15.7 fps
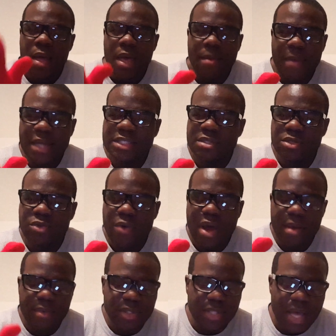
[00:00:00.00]
My
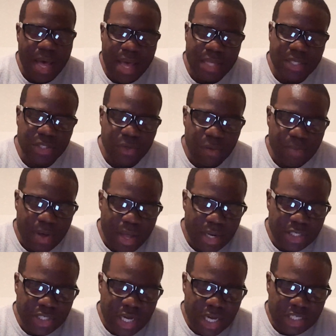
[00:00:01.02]
subscribers, I do
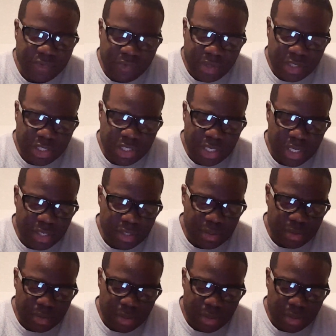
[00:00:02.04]
apologize for this shit.